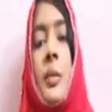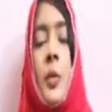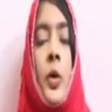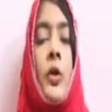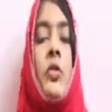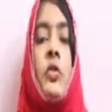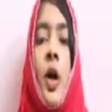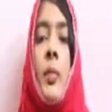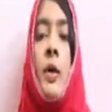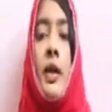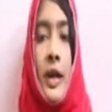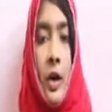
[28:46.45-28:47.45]
They both
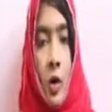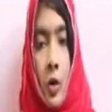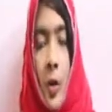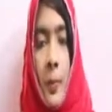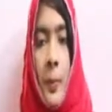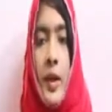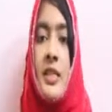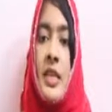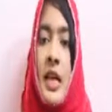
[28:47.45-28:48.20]
form a complex